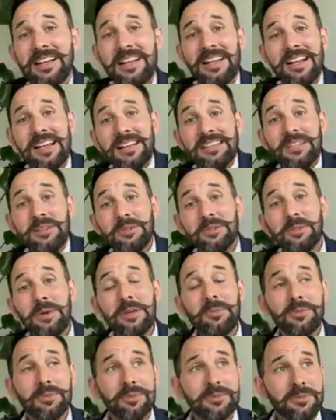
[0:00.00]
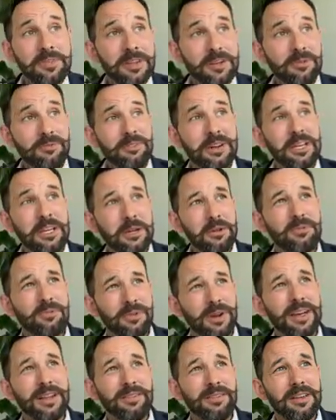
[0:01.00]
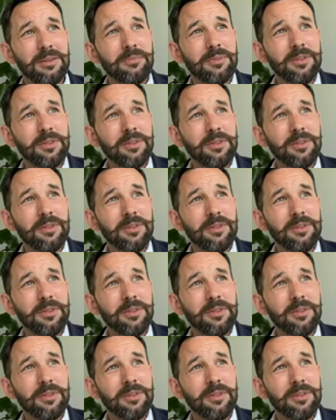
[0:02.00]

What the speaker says: That's those people. They're not really good for anything,